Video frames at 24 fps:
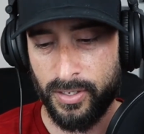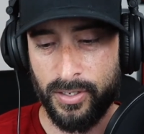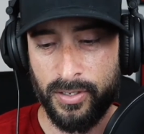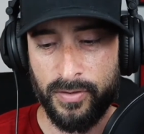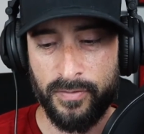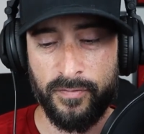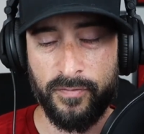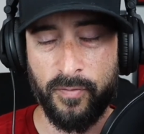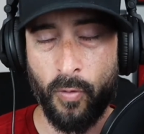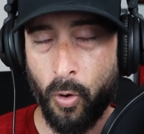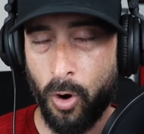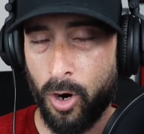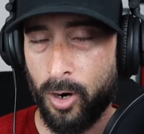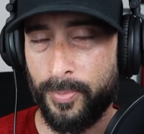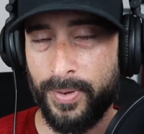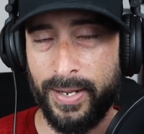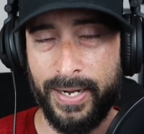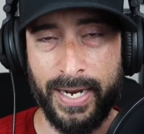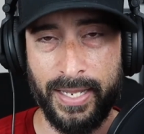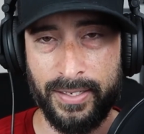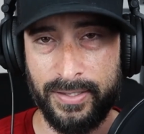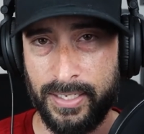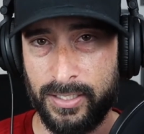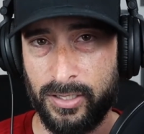form,
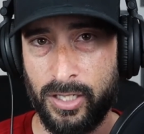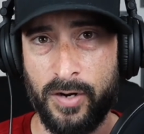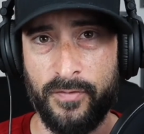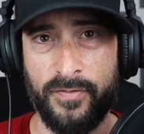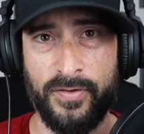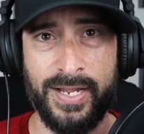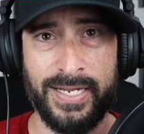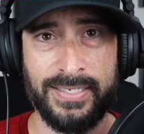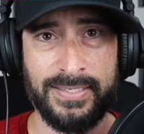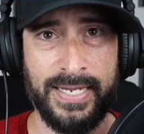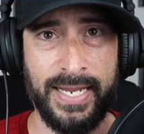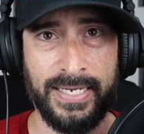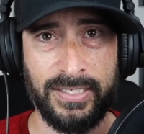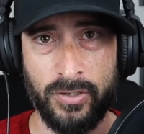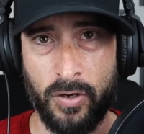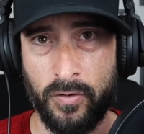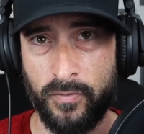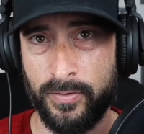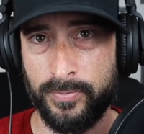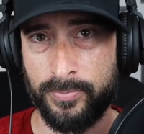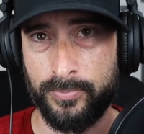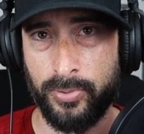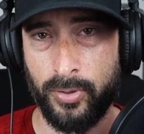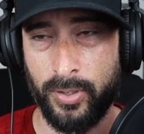and I think Leonard Fournette takes
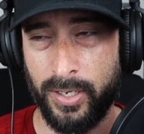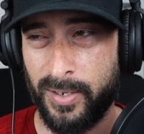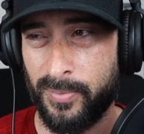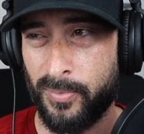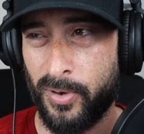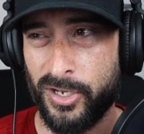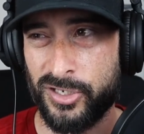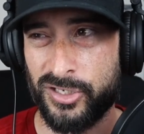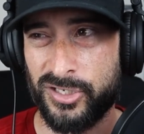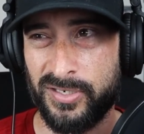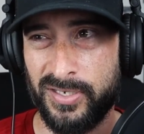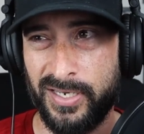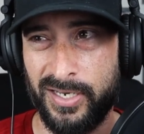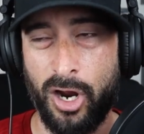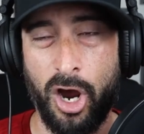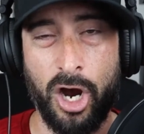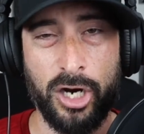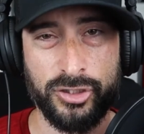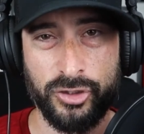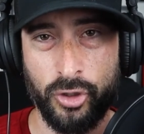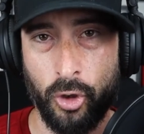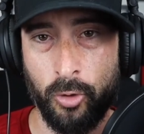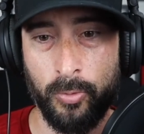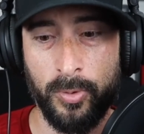over pretty much in
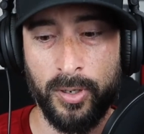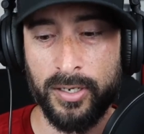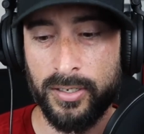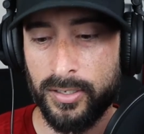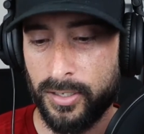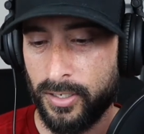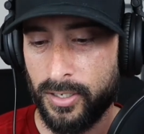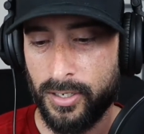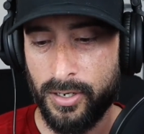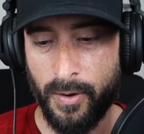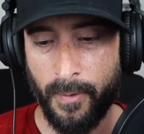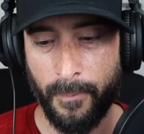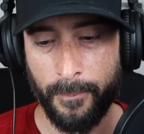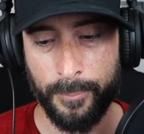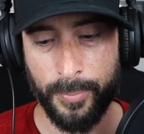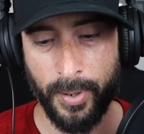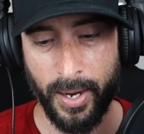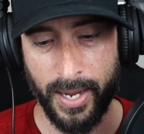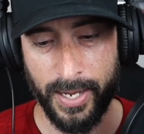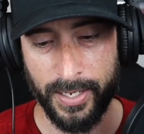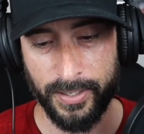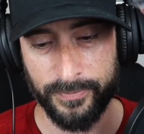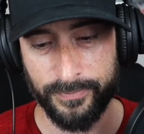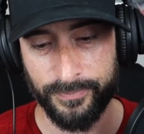October.
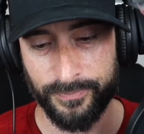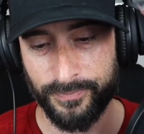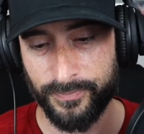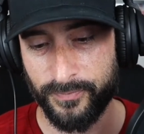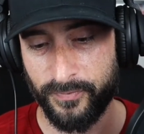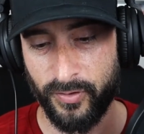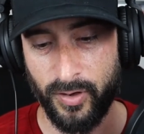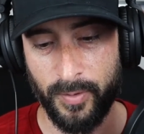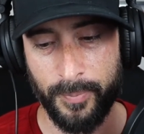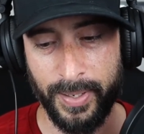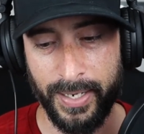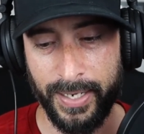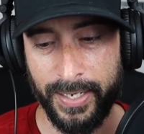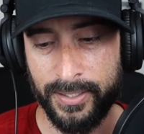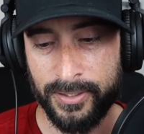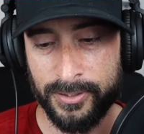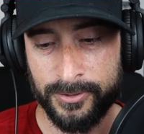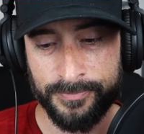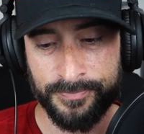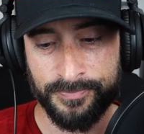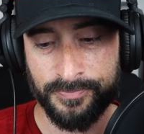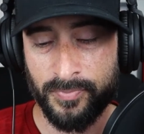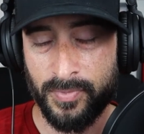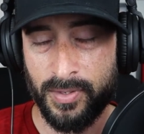But for
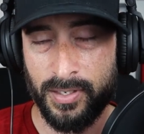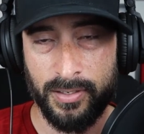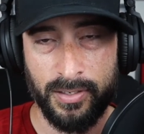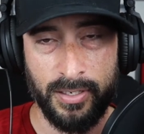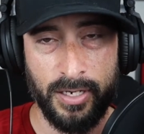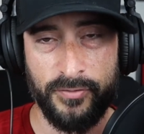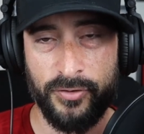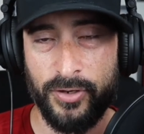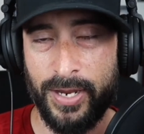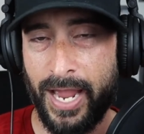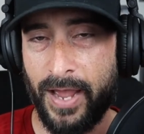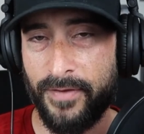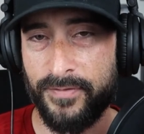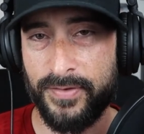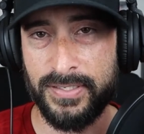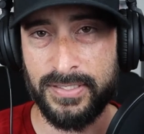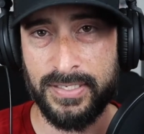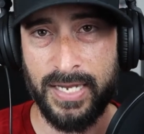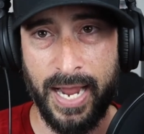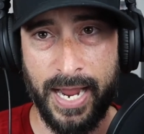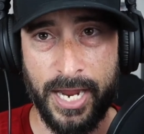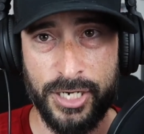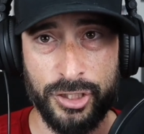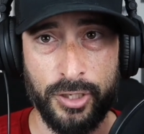me, if you have
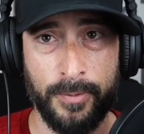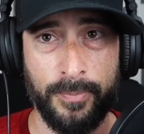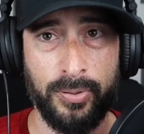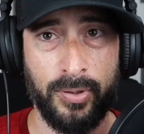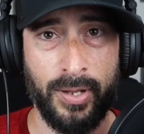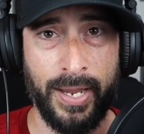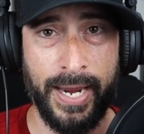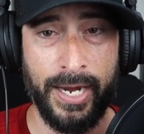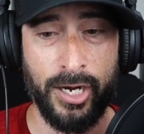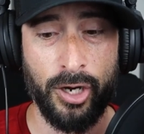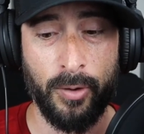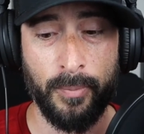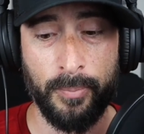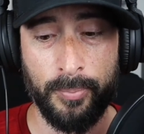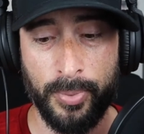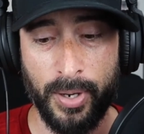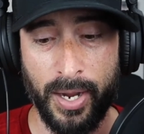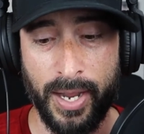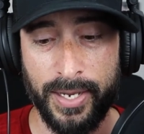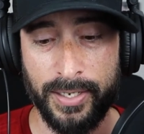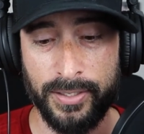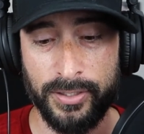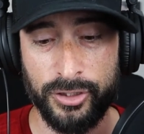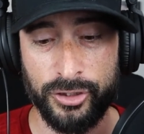these guys, you're playing them,
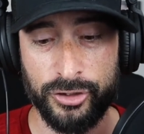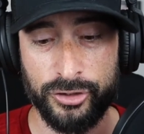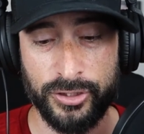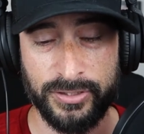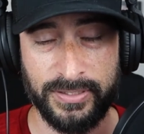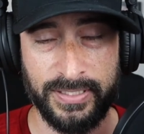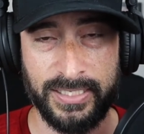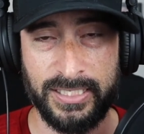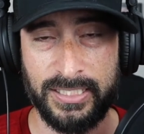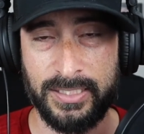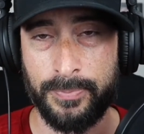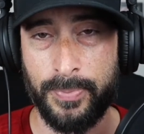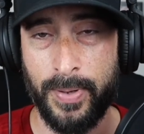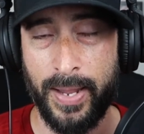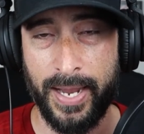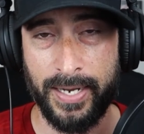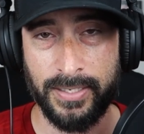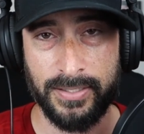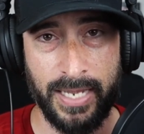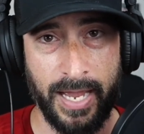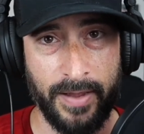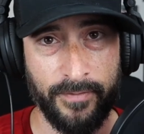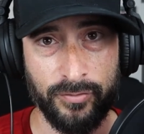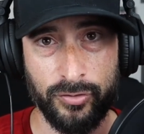but just
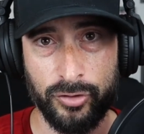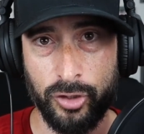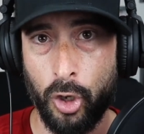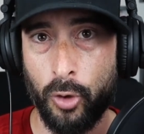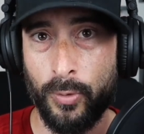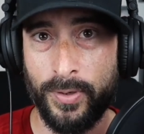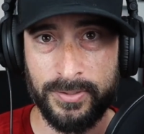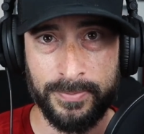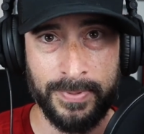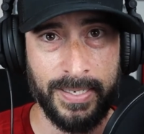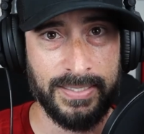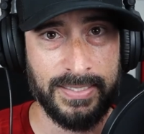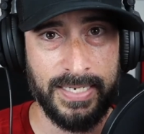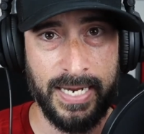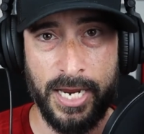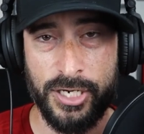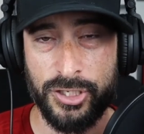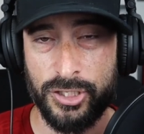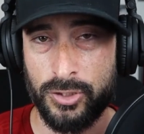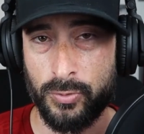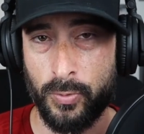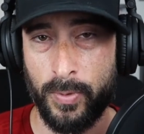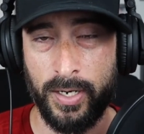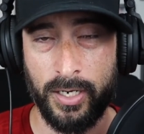have low
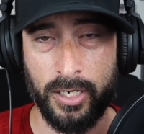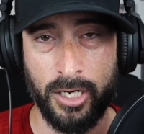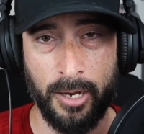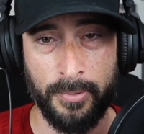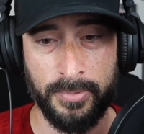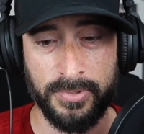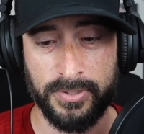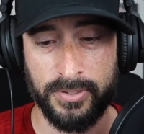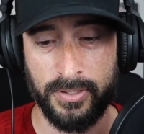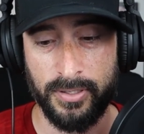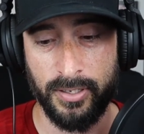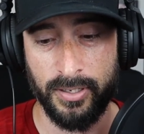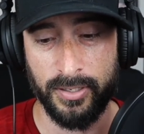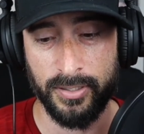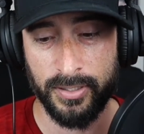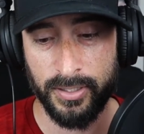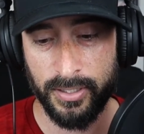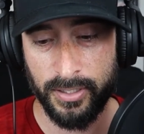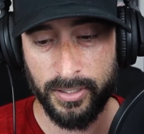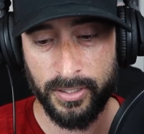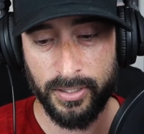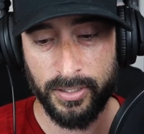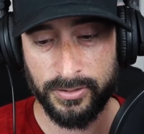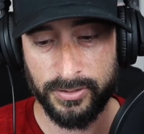expectations when it comes to
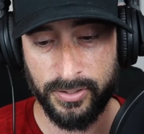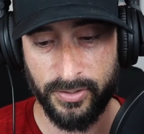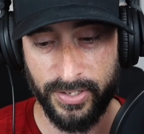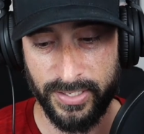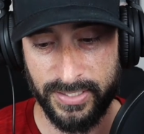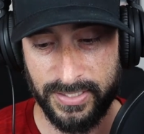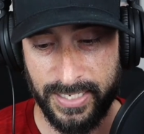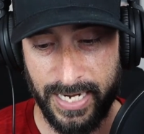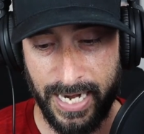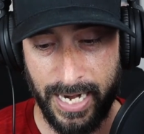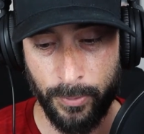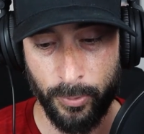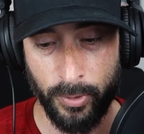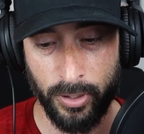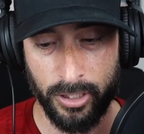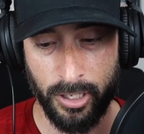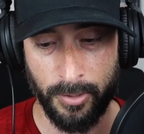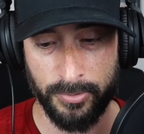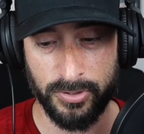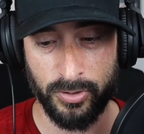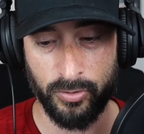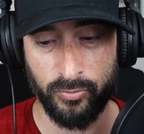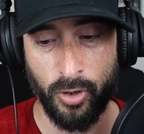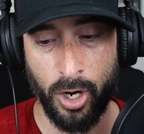this game, when it
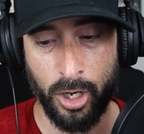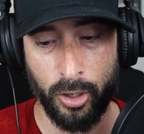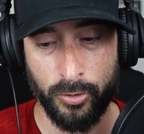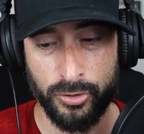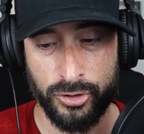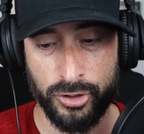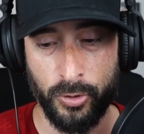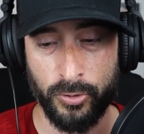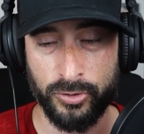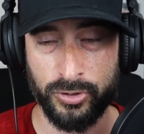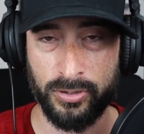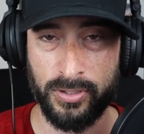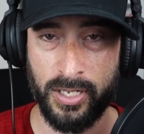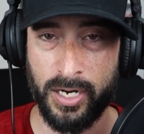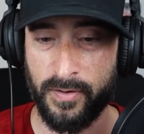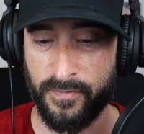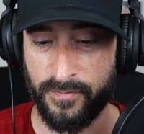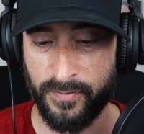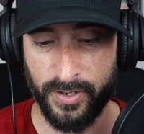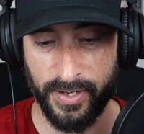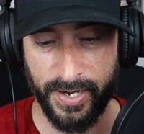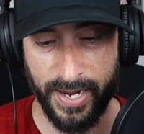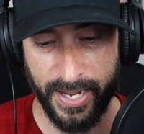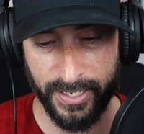comes to Ronald Jones or
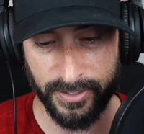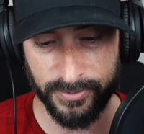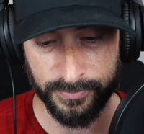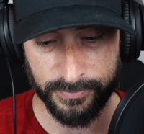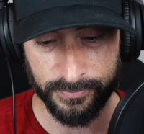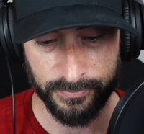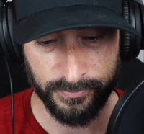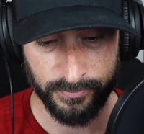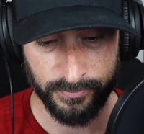Leonard Fournette.